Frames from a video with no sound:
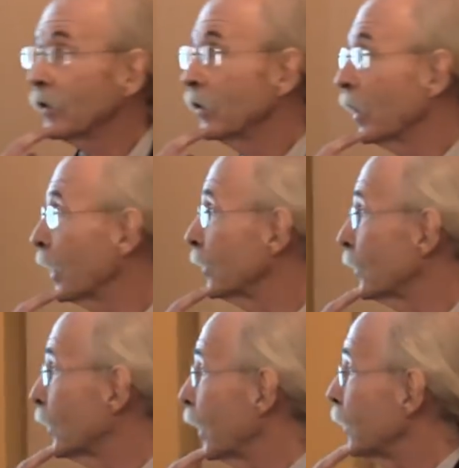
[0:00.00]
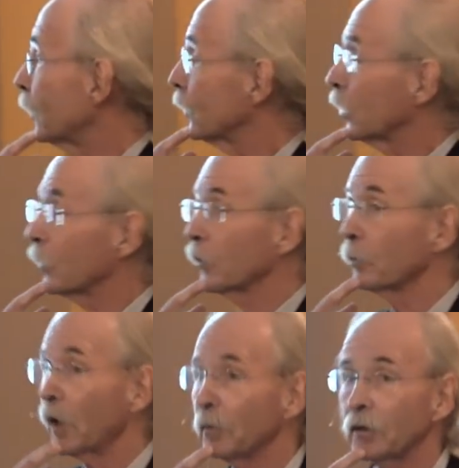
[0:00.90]
The United States, in terms of
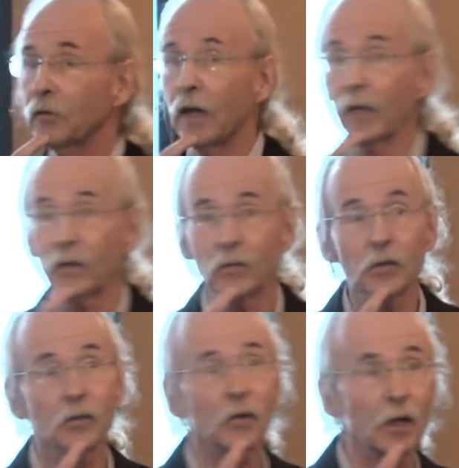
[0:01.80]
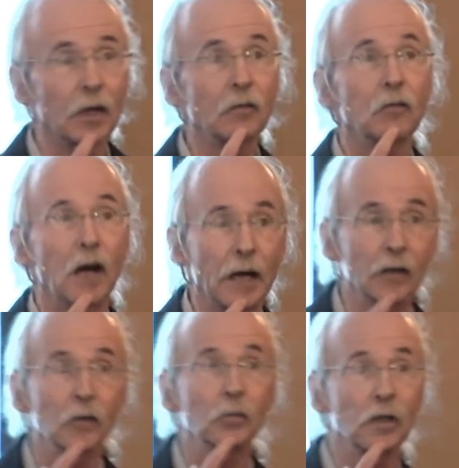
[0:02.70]
public violence, was a very violent